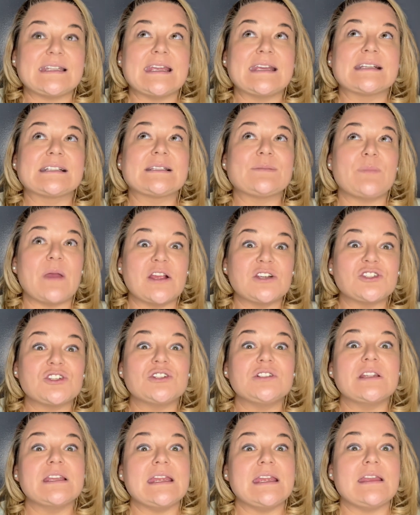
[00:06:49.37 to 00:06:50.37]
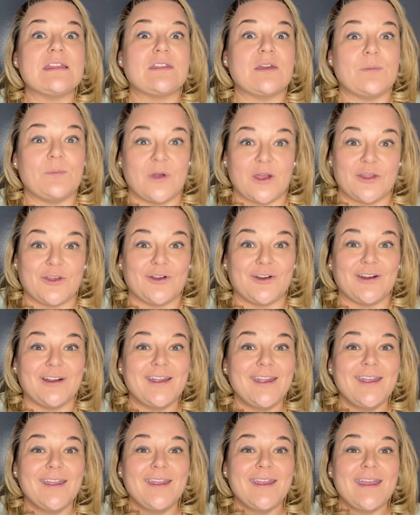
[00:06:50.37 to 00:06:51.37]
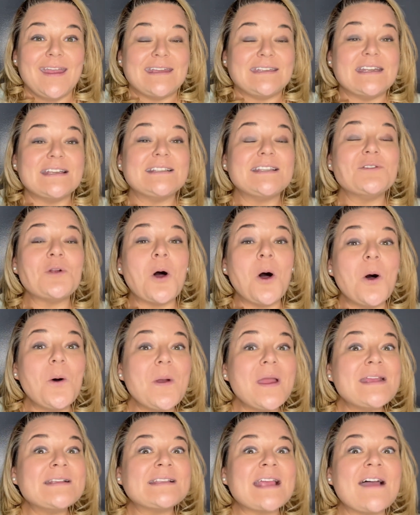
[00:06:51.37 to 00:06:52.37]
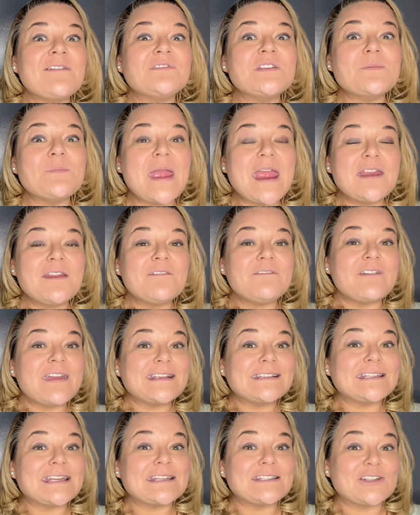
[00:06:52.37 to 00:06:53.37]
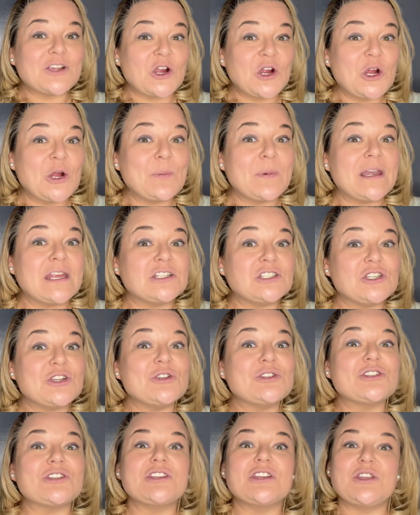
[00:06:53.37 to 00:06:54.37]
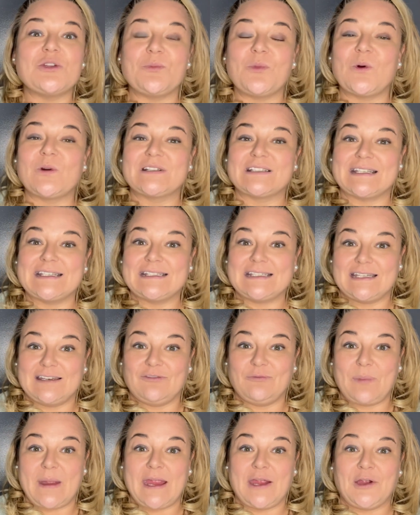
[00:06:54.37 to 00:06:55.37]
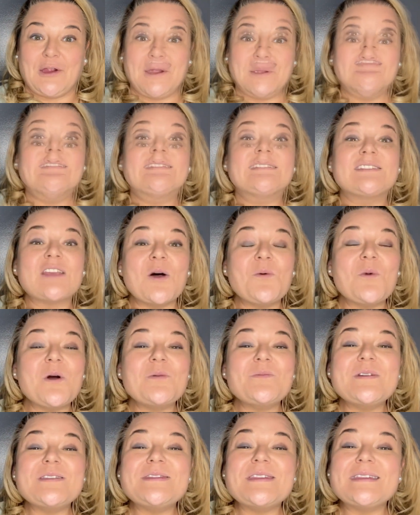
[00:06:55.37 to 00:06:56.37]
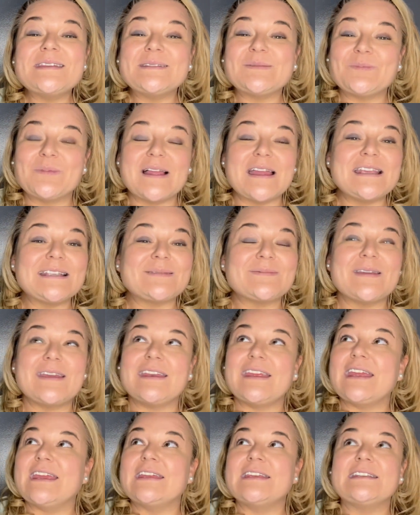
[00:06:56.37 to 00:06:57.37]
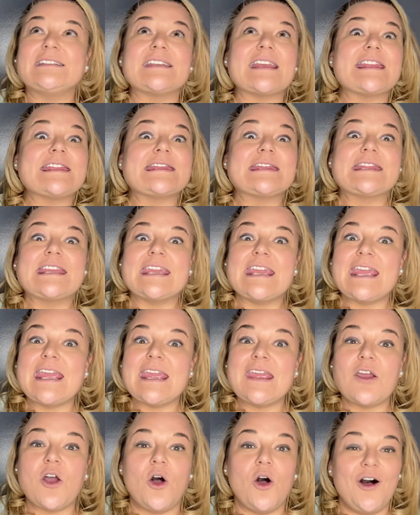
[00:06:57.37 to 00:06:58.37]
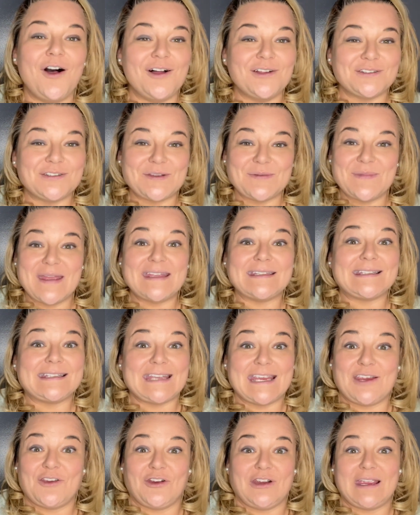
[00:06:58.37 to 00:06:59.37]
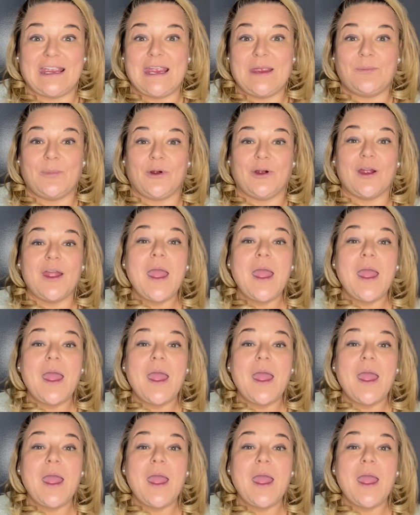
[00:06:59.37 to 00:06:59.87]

especially the mother. It doesn't always have to manifest as her, but it's usually your more sensitive parents. Someone with this placement is the ultimate secret keeper